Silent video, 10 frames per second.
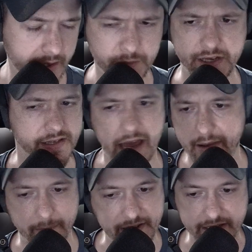It was awesome. I
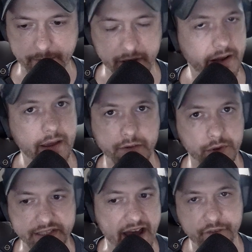mean I miss it, but it
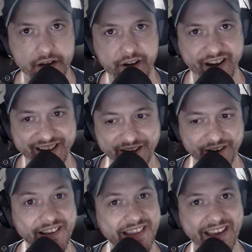was not fun to,
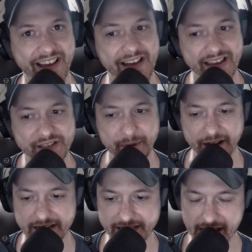during the uh,
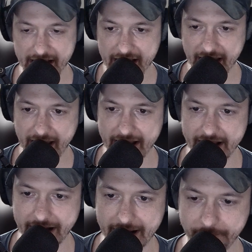experience.
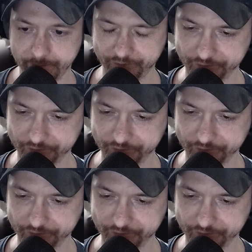And um